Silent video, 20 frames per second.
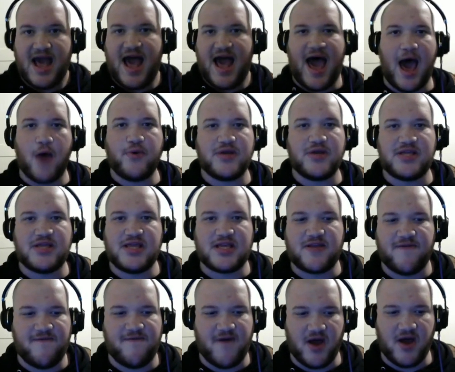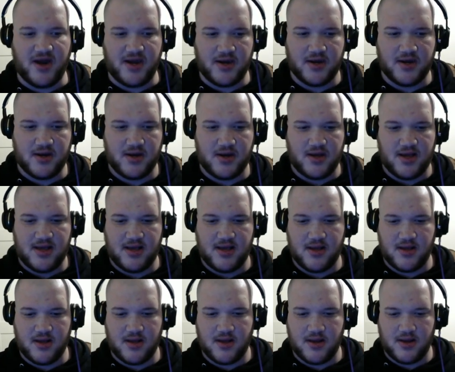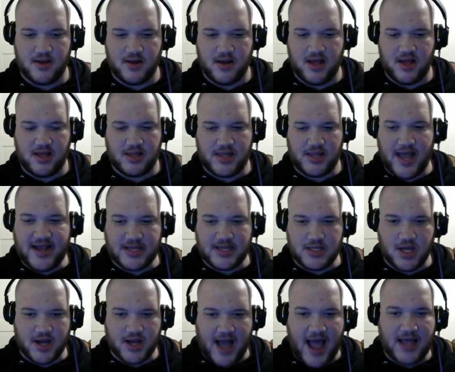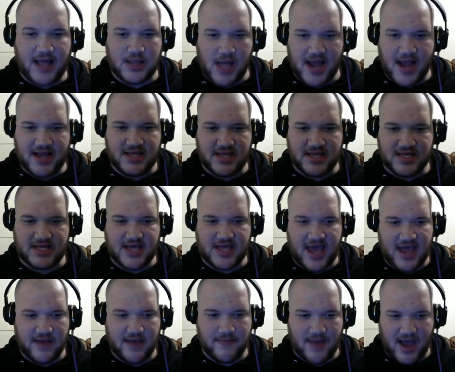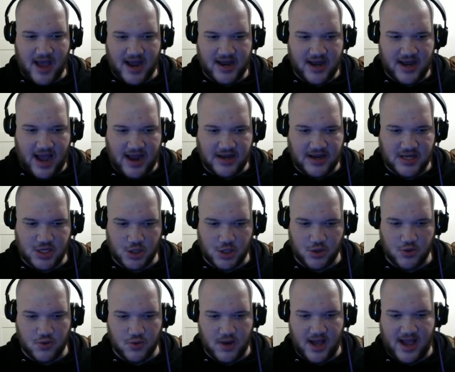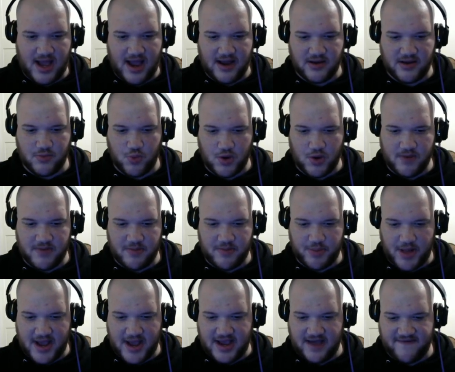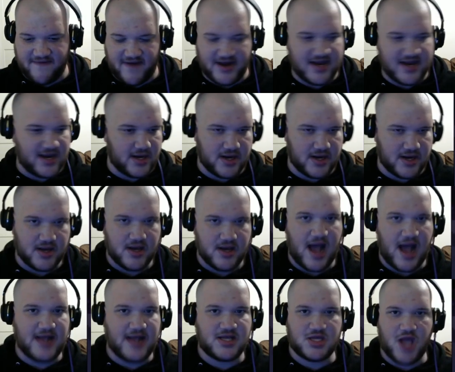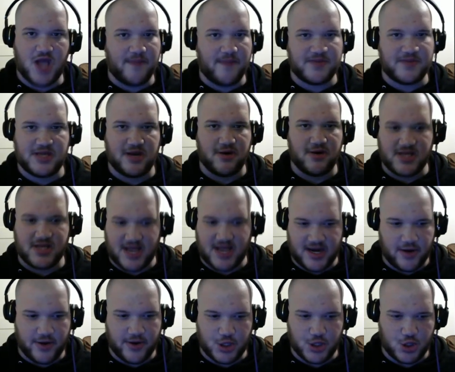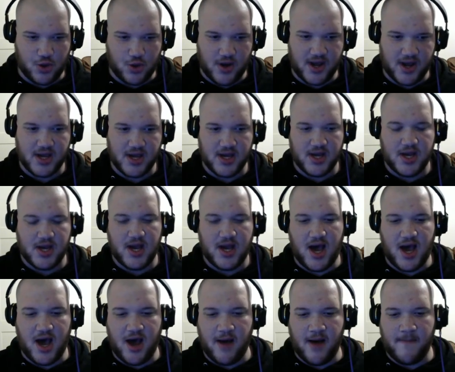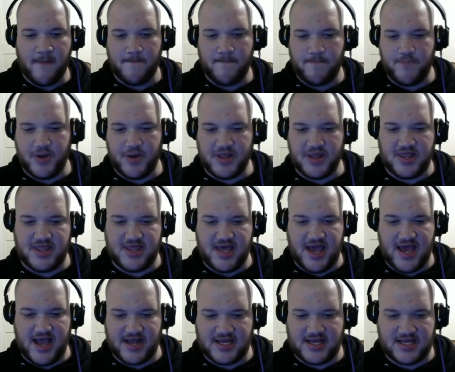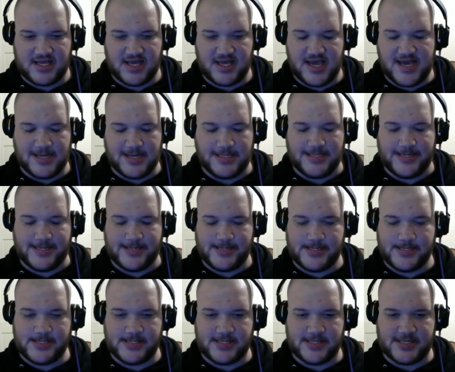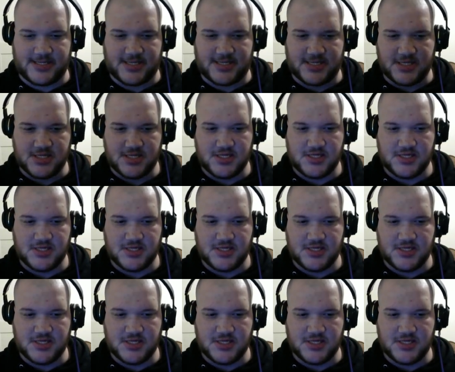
How is this fun? Like, look, I like this game. I, I do. I wouldn't be playing it if I didn't. I stop series I don't enjoy. Um, but this is